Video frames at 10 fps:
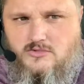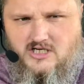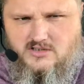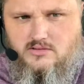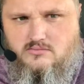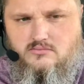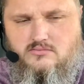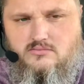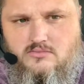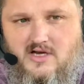Does it?
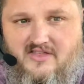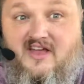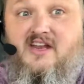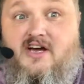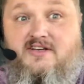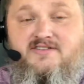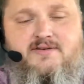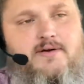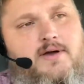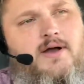I think it
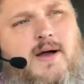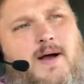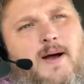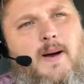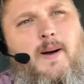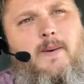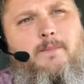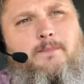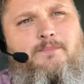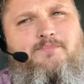does.
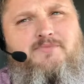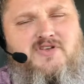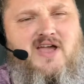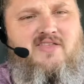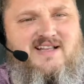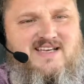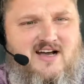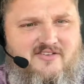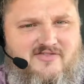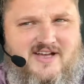So yeah, that's
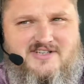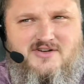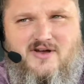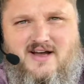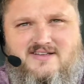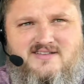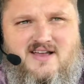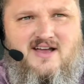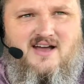how it affects you guys.